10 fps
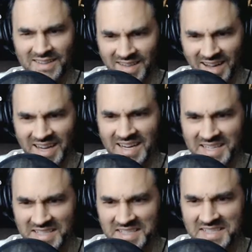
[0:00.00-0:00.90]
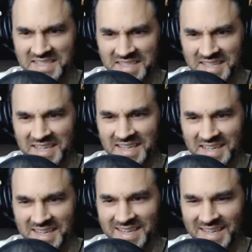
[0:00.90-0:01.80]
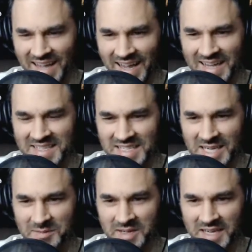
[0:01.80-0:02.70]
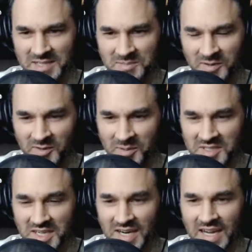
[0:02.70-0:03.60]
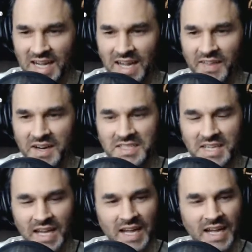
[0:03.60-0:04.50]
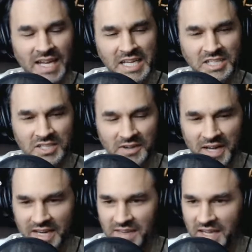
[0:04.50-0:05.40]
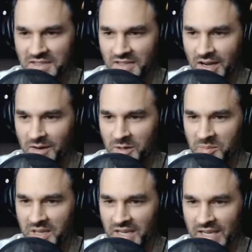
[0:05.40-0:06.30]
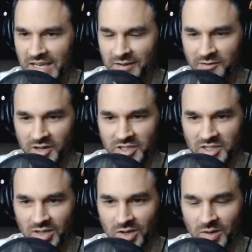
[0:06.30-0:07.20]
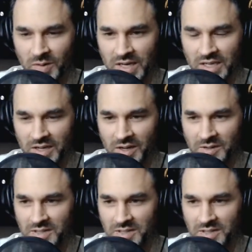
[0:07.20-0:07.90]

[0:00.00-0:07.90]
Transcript: Nice. Yeah. Set up a nice performance there. There's a Easter egg in that song would be in verse 2 when it goes.